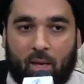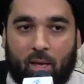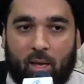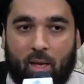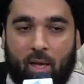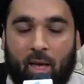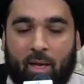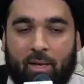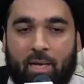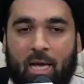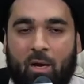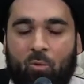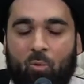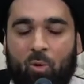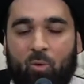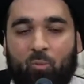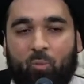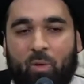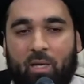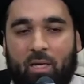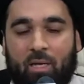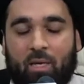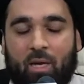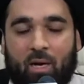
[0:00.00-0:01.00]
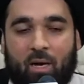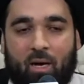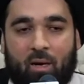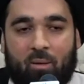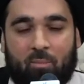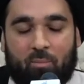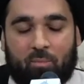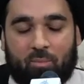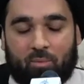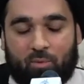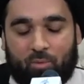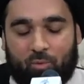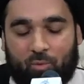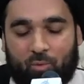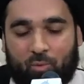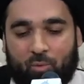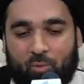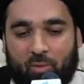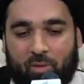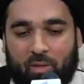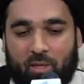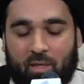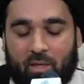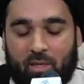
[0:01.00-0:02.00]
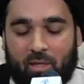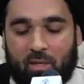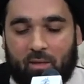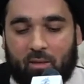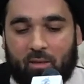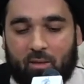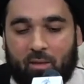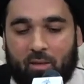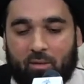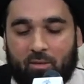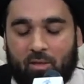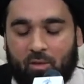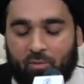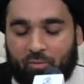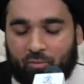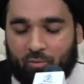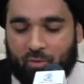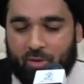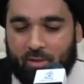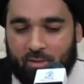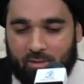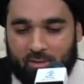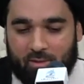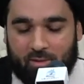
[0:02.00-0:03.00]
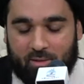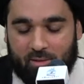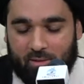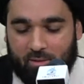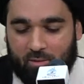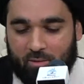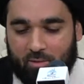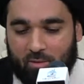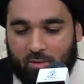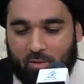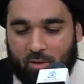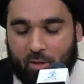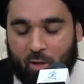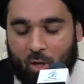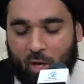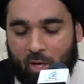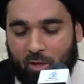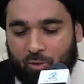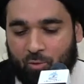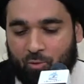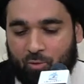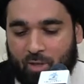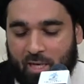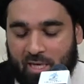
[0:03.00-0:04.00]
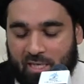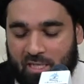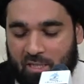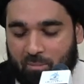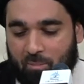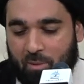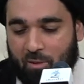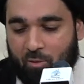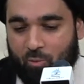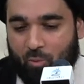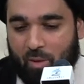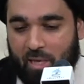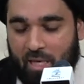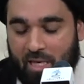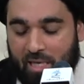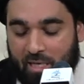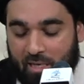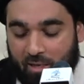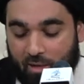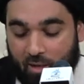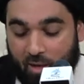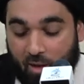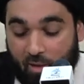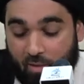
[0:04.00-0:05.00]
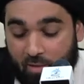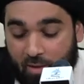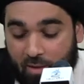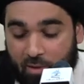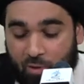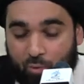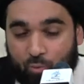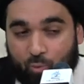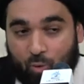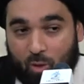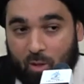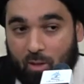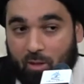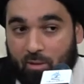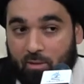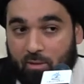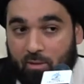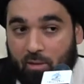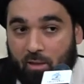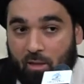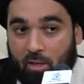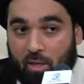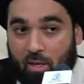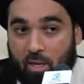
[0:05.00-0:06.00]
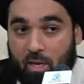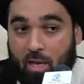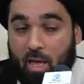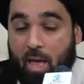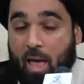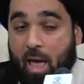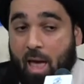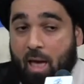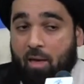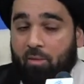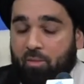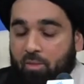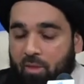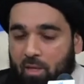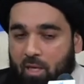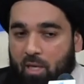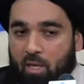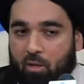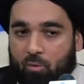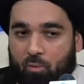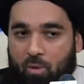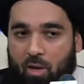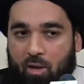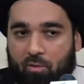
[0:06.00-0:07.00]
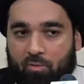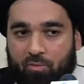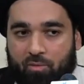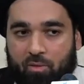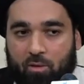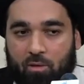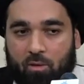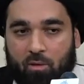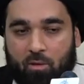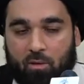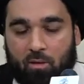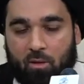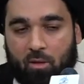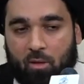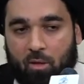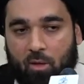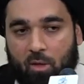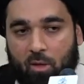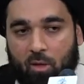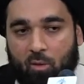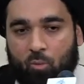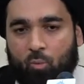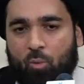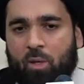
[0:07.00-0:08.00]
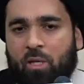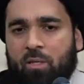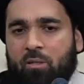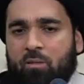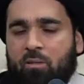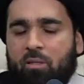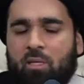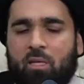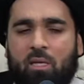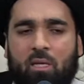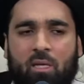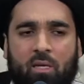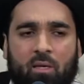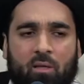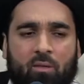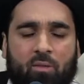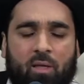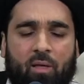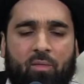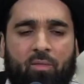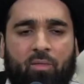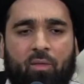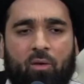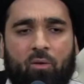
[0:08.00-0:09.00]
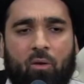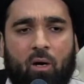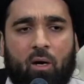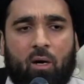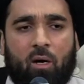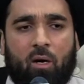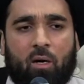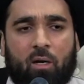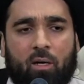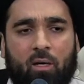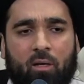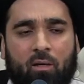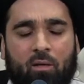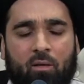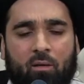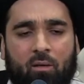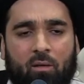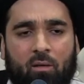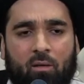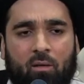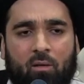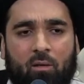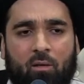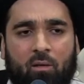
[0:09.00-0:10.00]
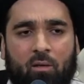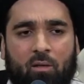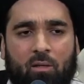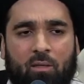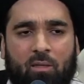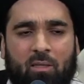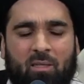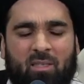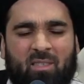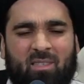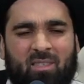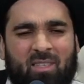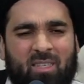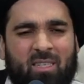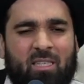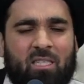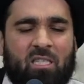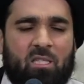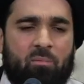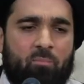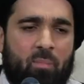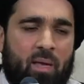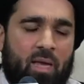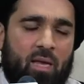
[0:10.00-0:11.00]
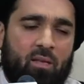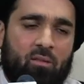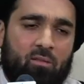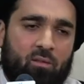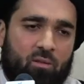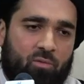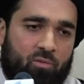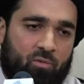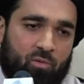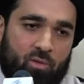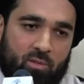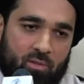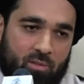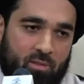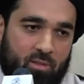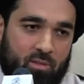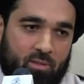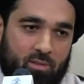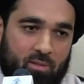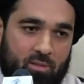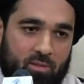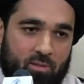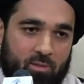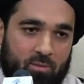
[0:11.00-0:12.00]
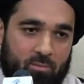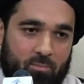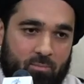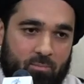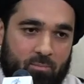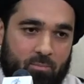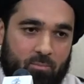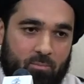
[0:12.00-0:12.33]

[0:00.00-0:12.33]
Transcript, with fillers: And now, when we come to the difference, to the contrast between this world and the hereafter, we see that there are six main differences.